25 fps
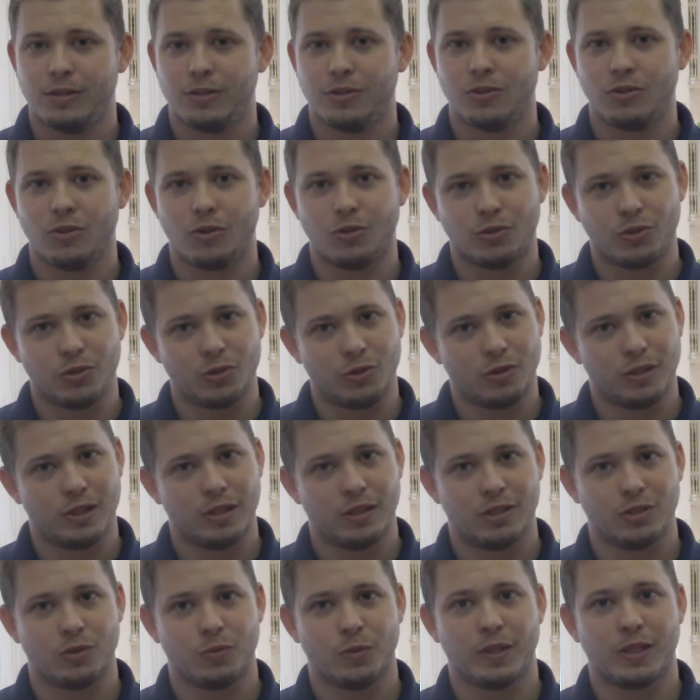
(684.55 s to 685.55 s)
so too it
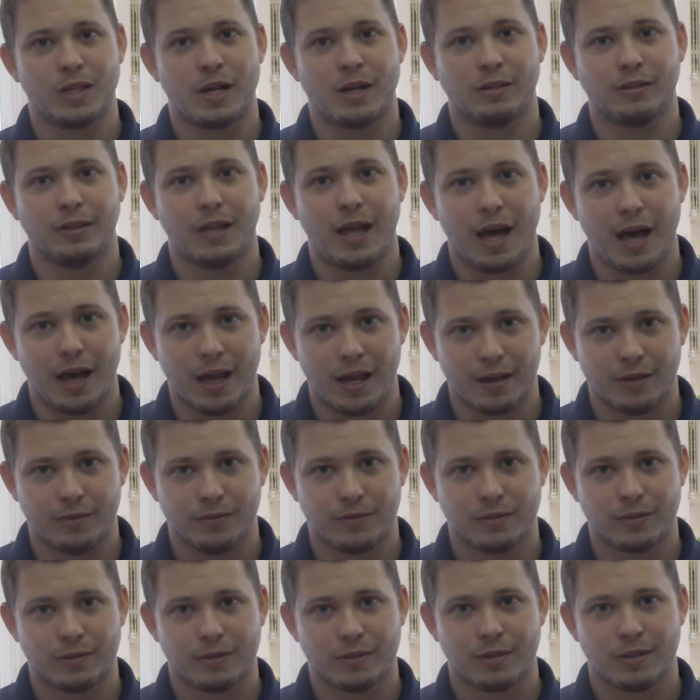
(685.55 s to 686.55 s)
is with our
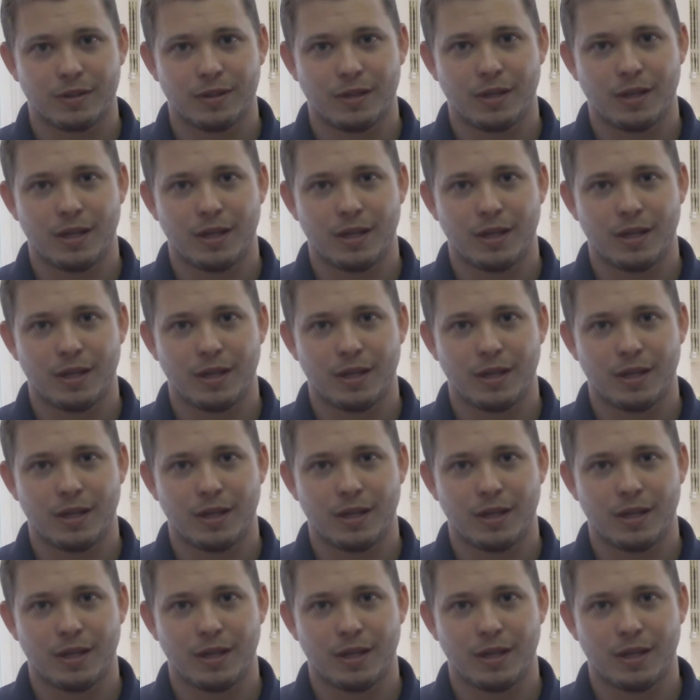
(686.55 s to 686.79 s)
lives.